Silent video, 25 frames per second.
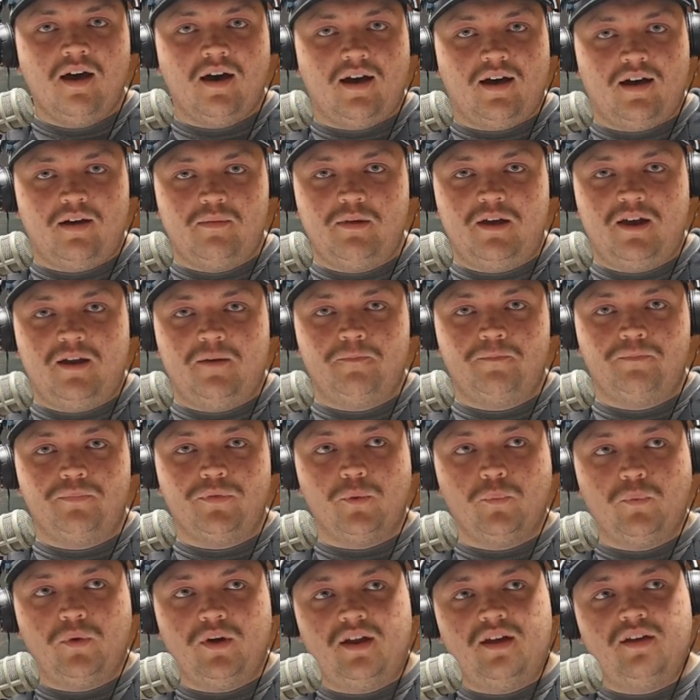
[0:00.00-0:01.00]
I mean,
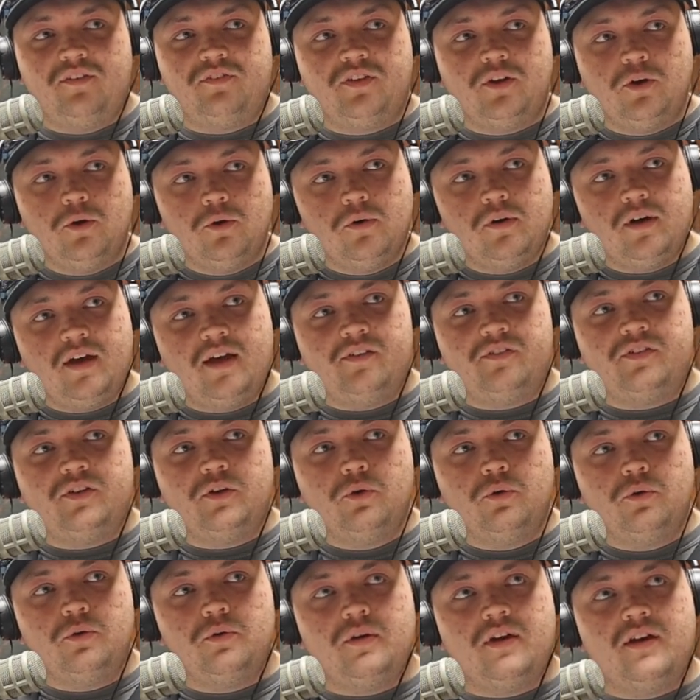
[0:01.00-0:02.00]
if
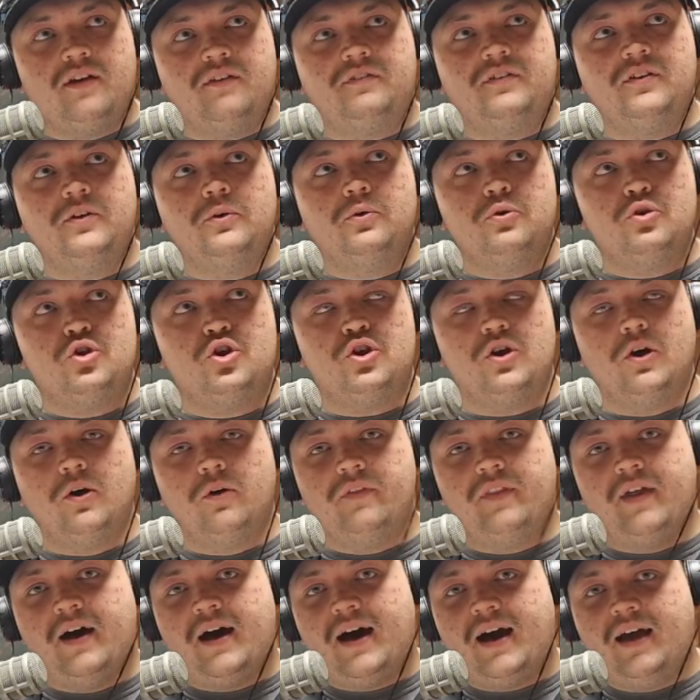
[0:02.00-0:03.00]
you
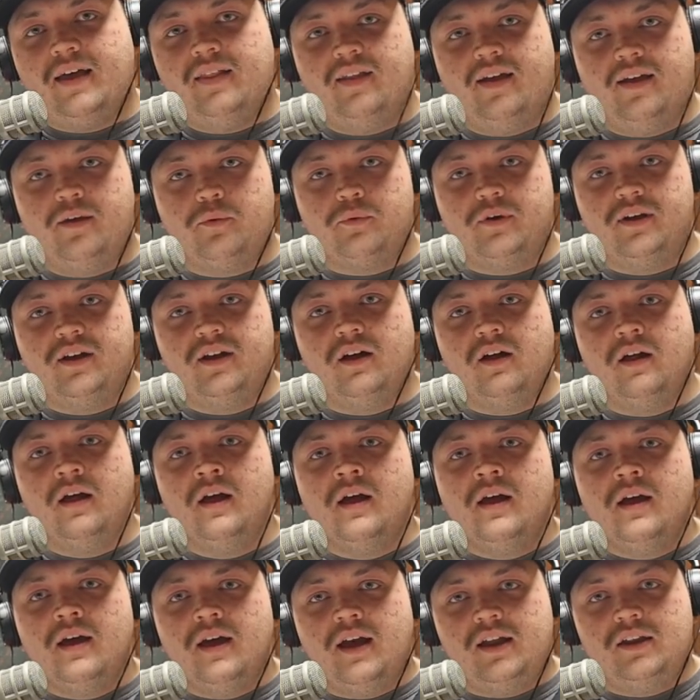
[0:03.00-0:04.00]
showed the highlight reel
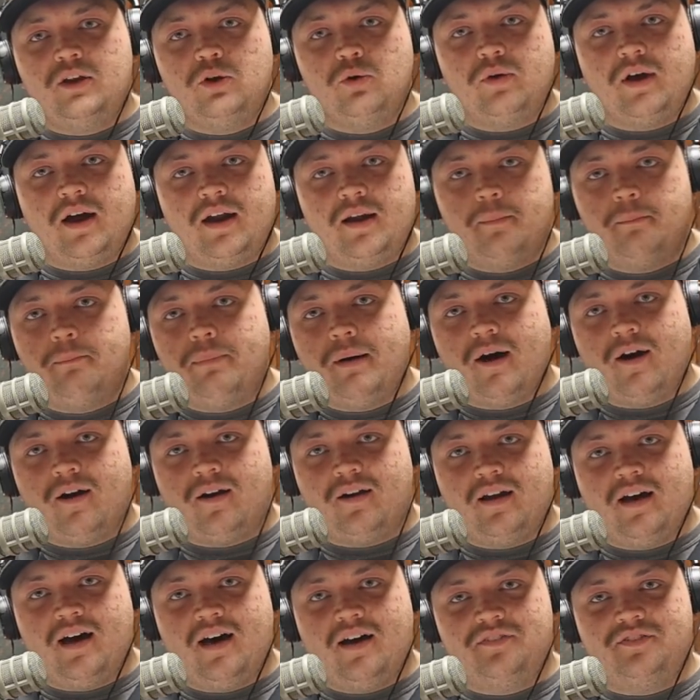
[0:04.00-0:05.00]
and you kind of
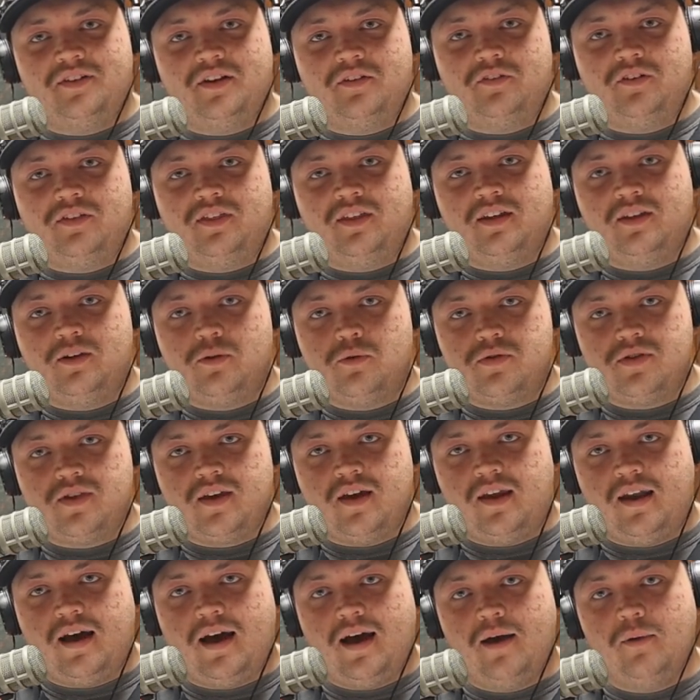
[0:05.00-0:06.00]
barred off everything, you
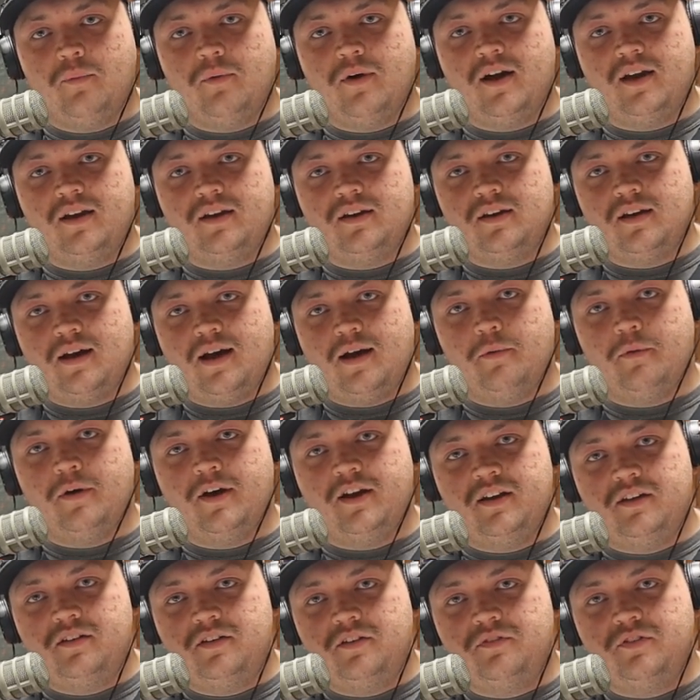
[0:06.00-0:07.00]
said, I want
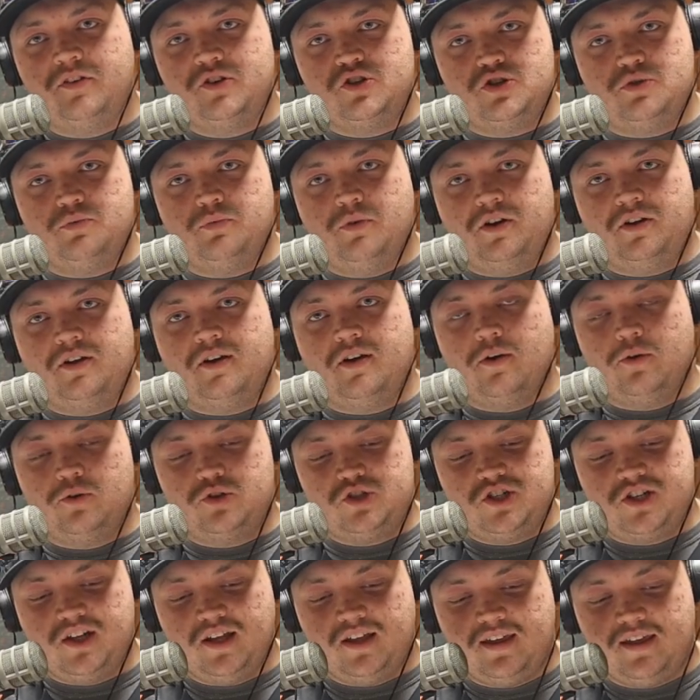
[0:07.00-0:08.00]
a Division I
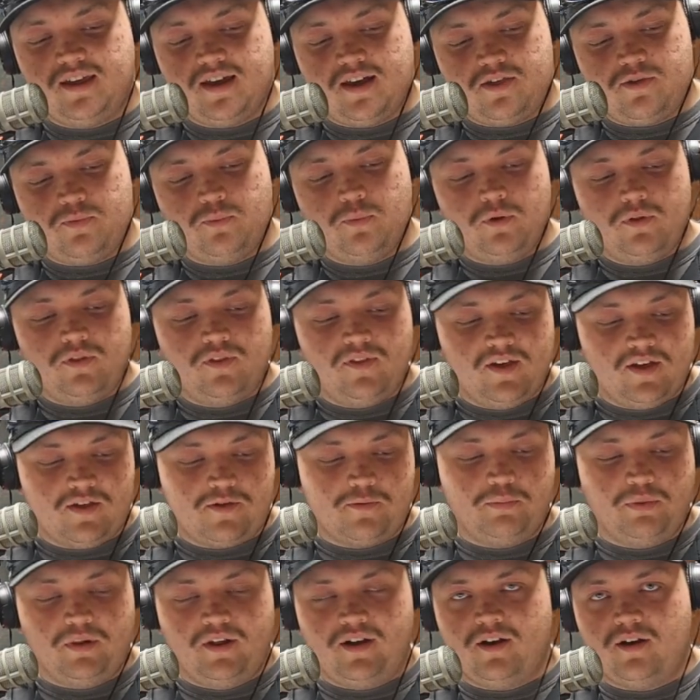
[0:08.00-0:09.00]
coach to guess where
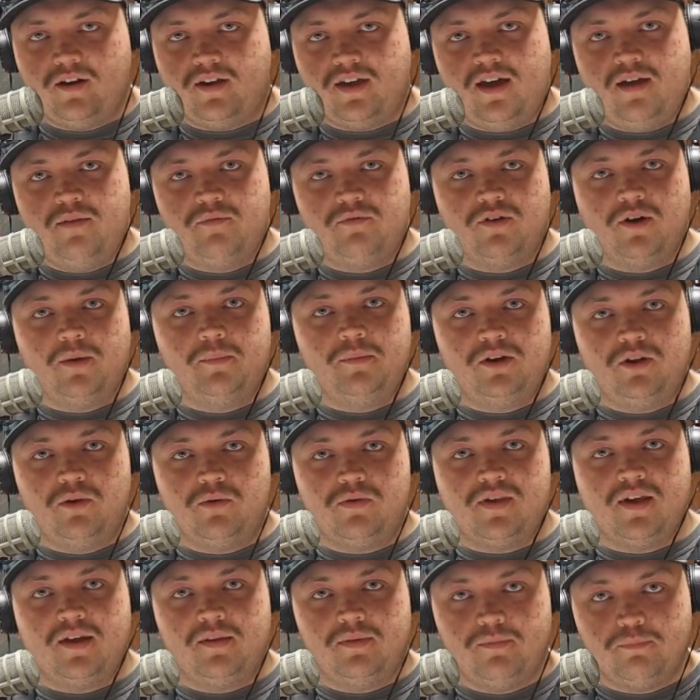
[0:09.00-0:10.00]
this player came from, and you
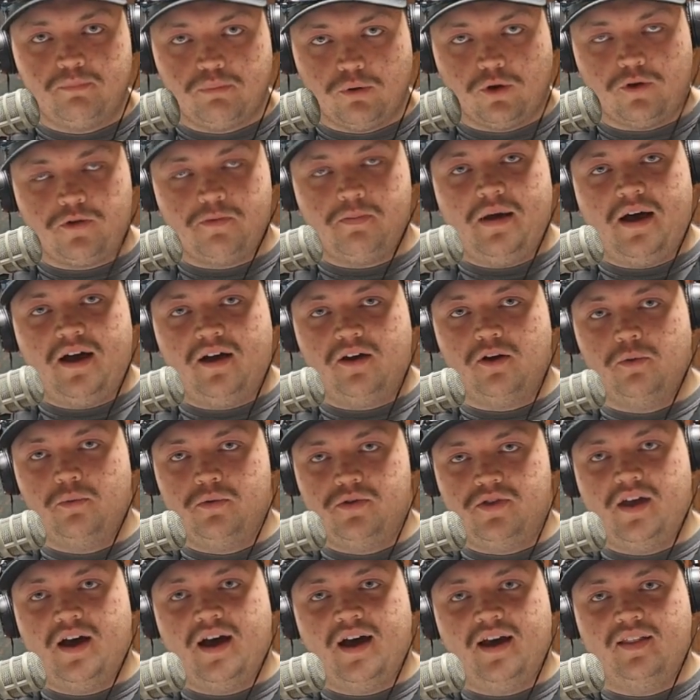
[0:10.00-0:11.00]
said Brooks Bacco
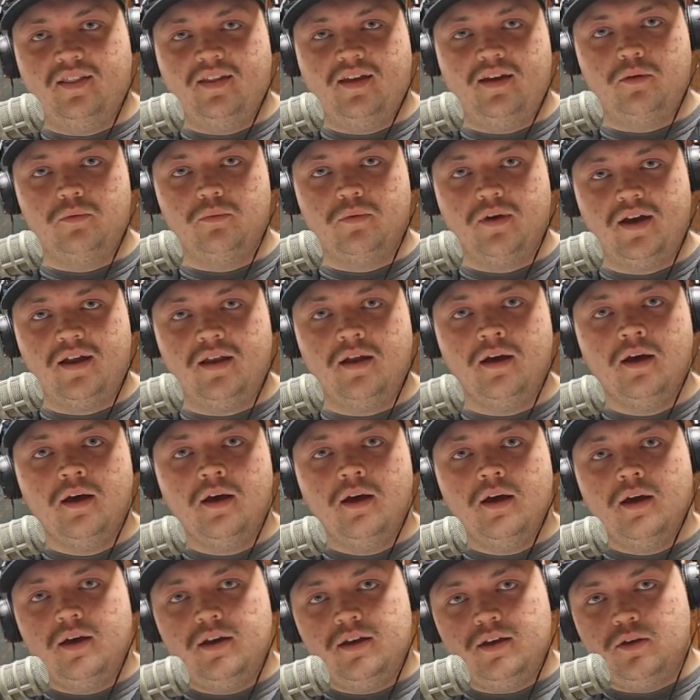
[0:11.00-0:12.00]
was the highlight, right?
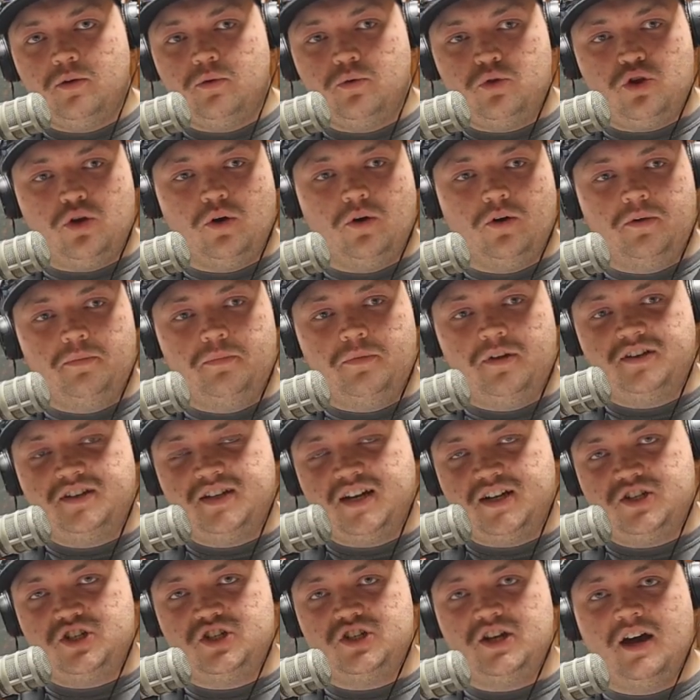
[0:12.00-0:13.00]
You showed him the
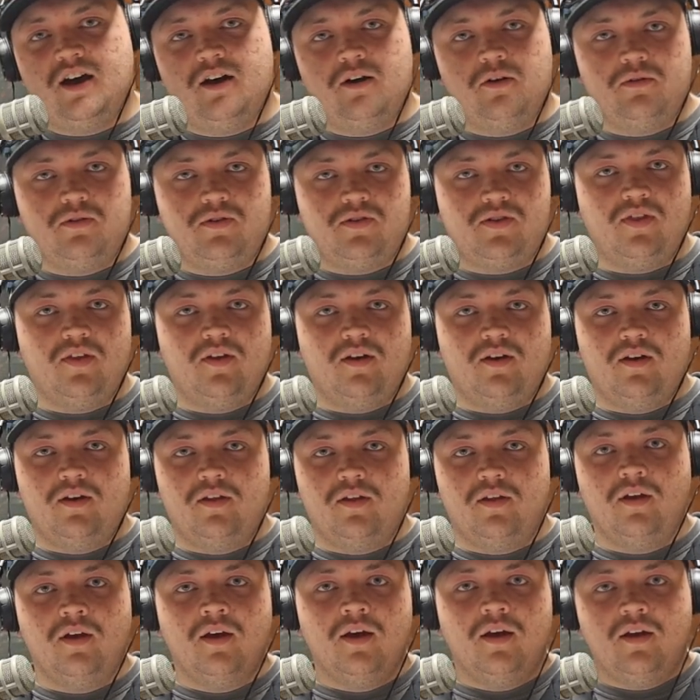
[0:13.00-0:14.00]
touchdowns,
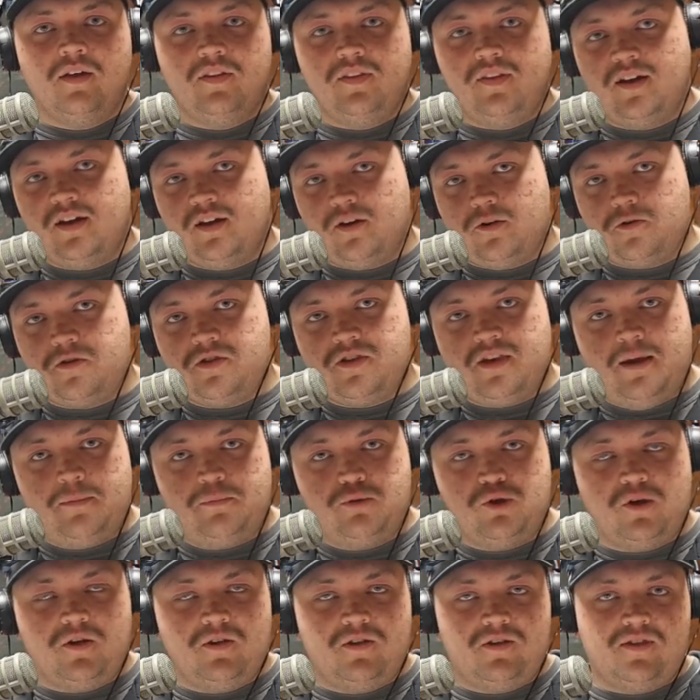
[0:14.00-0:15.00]
the
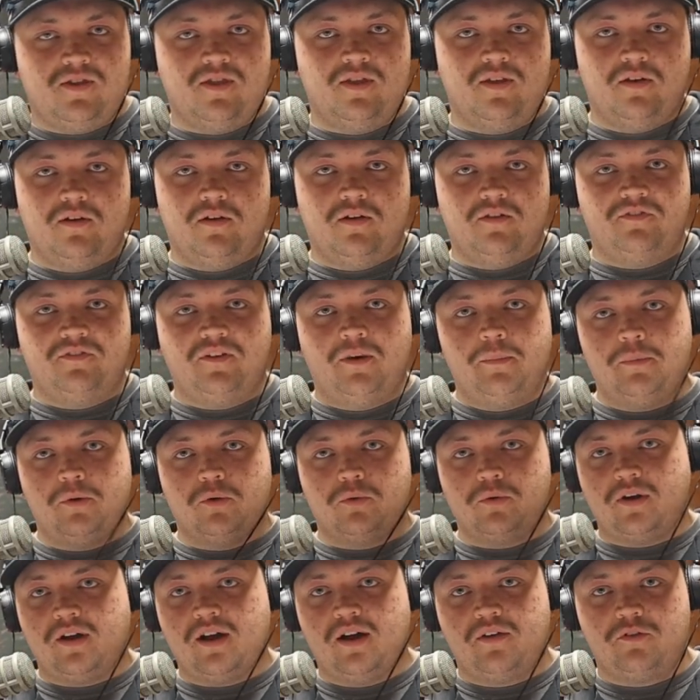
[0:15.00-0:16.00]
interceptions, the
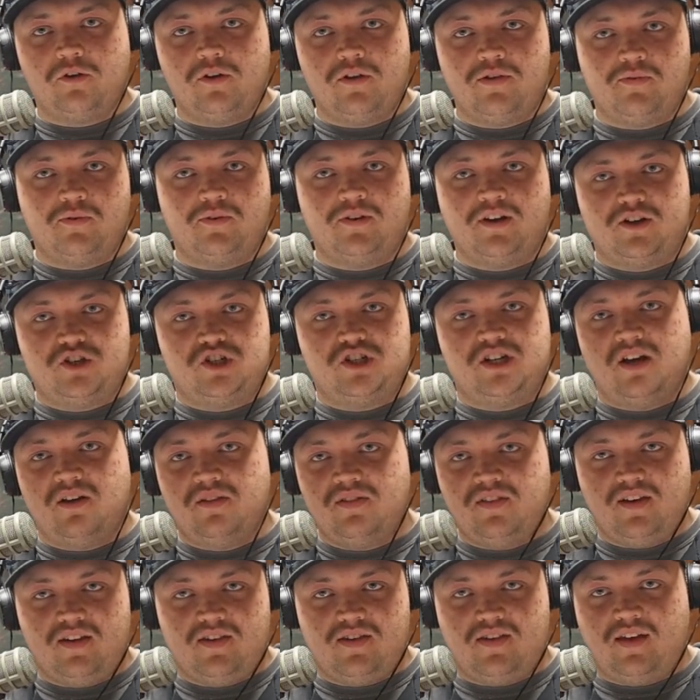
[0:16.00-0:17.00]
fumble recoveries for
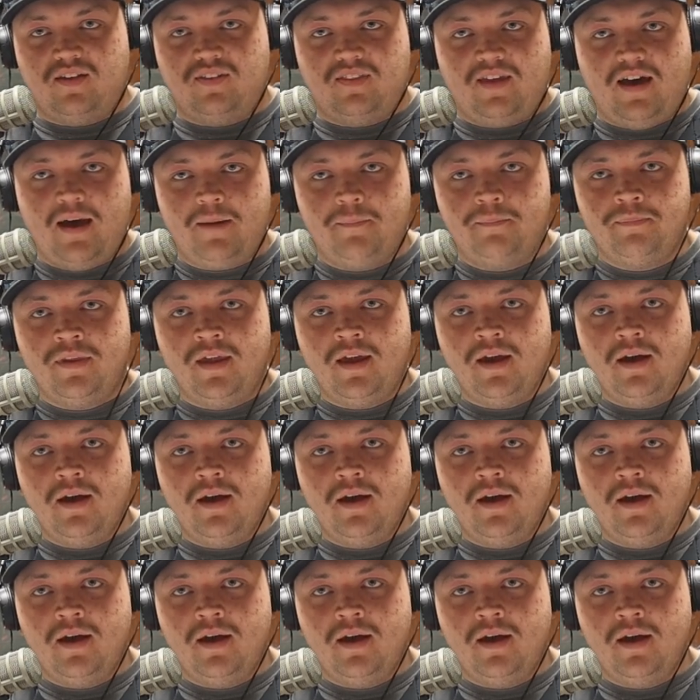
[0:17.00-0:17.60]
touchdown, things like that.